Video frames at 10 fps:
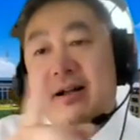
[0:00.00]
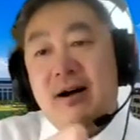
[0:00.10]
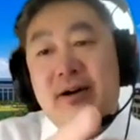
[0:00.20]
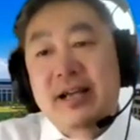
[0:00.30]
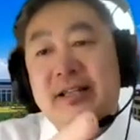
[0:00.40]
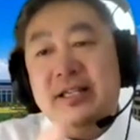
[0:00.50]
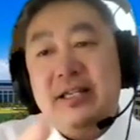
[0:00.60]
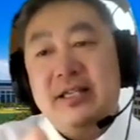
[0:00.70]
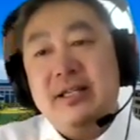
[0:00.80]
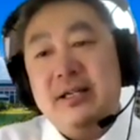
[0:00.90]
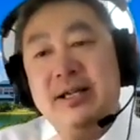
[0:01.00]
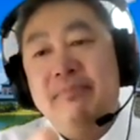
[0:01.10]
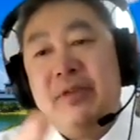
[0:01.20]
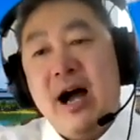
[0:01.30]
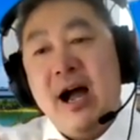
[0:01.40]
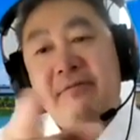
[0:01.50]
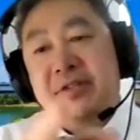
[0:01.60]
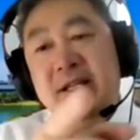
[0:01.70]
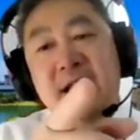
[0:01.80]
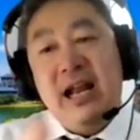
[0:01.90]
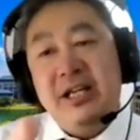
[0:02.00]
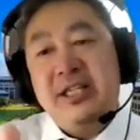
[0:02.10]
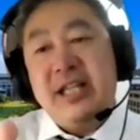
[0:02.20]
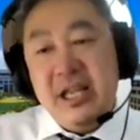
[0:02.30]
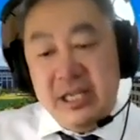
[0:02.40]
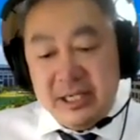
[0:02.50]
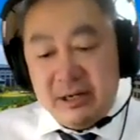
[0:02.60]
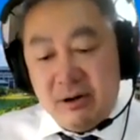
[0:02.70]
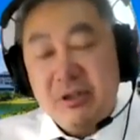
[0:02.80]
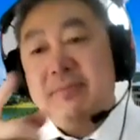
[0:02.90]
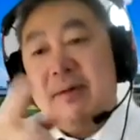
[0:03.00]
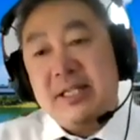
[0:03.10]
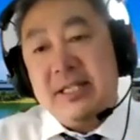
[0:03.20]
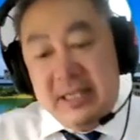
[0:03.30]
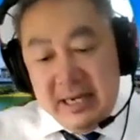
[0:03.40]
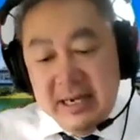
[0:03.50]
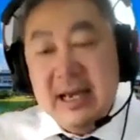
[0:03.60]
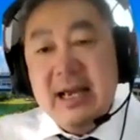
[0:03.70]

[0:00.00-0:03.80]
Okay, this is something I have seen at least 10 years ago. Smart city.